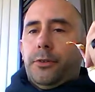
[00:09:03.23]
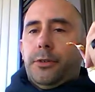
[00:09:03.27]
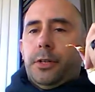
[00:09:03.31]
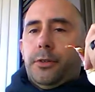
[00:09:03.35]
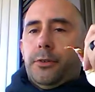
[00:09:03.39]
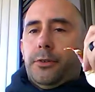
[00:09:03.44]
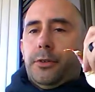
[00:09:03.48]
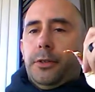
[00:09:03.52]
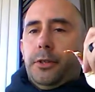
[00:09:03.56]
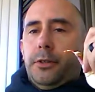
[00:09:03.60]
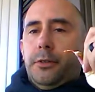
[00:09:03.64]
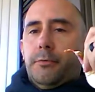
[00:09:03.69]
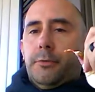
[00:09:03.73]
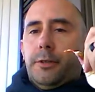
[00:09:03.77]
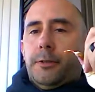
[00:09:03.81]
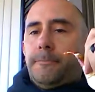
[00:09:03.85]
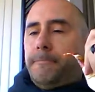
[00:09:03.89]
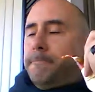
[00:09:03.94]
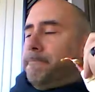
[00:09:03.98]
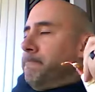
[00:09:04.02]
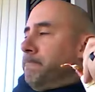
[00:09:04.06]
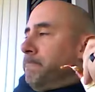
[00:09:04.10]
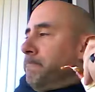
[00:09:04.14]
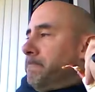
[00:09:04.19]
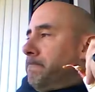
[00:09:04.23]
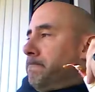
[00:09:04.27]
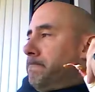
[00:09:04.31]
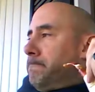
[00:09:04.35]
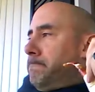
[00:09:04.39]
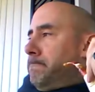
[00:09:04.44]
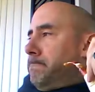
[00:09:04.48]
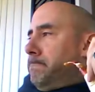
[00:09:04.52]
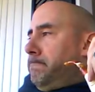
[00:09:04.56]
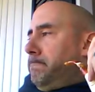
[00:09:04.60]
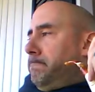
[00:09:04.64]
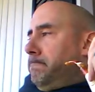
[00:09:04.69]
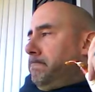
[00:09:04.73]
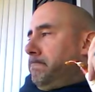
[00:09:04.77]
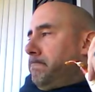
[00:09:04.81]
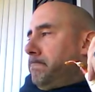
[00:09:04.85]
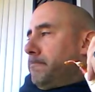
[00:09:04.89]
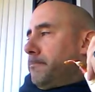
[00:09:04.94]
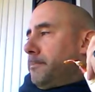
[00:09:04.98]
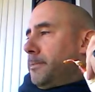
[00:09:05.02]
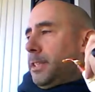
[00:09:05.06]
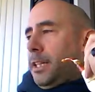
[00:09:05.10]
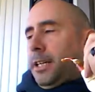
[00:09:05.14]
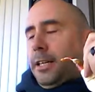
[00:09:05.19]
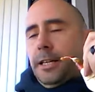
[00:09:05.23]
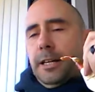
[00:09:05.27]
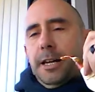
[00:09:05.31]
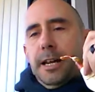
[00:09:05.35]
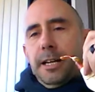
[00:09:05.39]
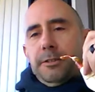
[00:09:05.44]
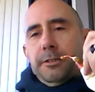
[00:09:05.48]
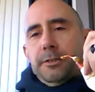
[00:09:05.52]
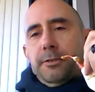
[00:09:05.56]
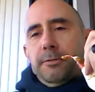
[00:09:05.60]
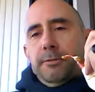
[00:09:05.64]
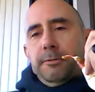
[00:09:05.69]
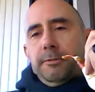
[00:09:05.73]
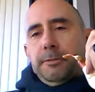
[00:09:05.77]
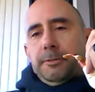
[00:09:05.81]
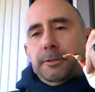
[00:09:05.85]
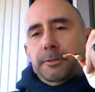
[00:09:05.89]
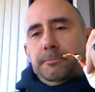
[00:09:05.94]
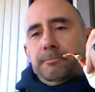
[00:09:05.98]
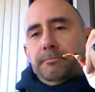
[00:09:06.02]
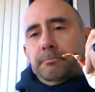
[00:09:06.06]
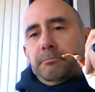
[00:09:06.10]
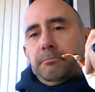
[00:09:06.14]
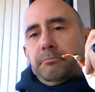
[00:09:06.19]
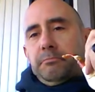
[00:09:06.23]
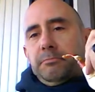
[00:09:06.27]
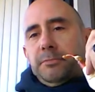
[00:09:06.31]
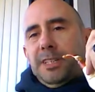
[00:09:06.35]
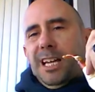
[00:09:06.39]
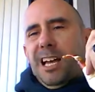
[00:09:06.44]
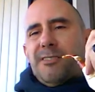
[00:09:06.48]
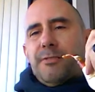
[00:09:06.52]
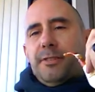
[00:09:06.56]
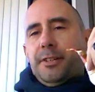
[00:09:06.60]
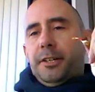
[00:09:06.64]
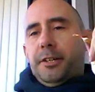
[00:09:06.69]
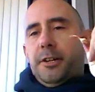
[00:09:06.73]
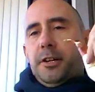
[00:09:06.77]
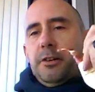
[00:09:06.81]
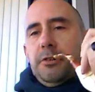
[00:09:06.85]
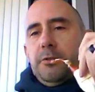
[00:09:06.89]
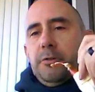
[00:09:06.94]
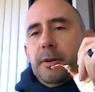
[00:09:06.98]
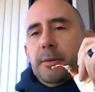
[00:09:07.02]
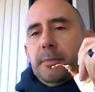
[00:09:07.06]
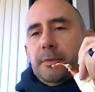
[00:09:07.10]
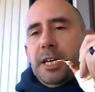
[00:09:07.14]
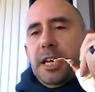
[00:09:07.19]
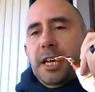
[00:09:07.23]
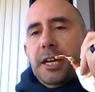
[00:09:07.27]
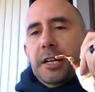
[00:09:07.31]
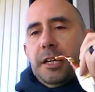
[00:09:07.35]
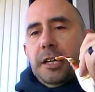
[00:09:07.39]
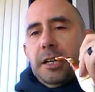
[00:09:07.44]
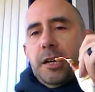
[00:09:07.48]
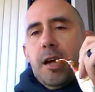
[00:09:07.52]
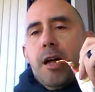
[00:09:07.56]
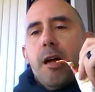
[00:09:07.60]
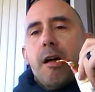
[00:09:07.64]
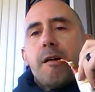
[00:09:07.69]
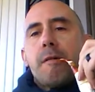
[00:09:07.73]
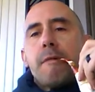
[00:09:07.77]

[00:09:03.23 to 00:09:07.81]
no sense of humor. And I told her, I already know who I'm getting.